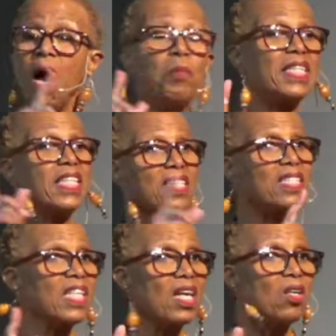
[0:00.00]
but the
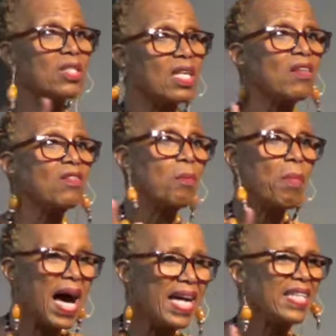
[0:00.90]
cells of the
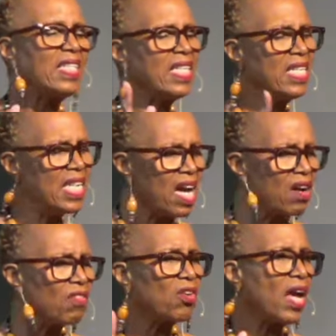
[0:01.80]
body
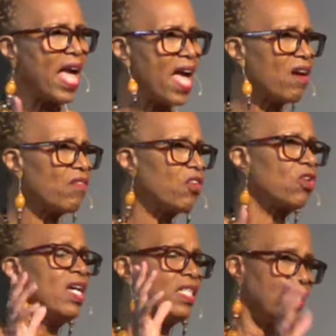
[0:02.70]
never, ever
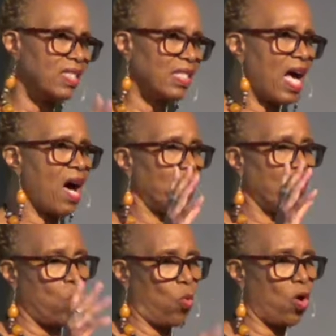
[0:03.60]
stop
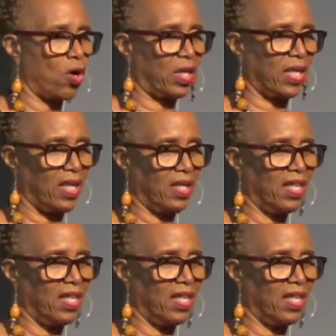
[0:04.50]
working.